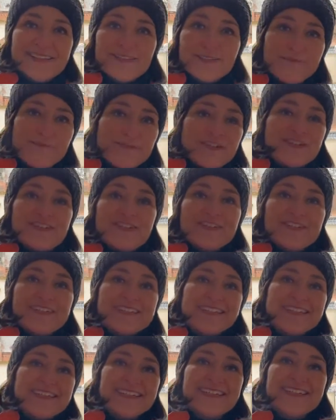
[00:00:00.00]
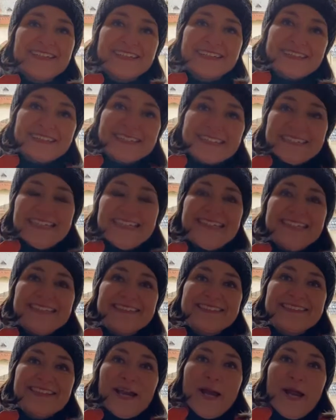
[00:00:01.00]
deficiency
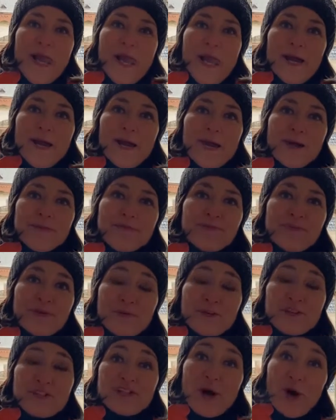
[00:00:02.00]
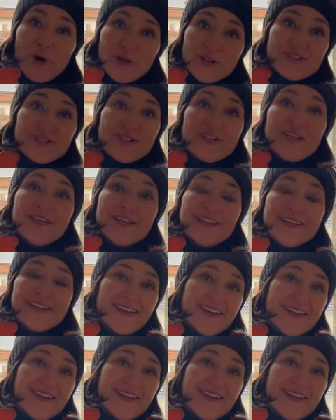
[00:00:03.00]
disease, was also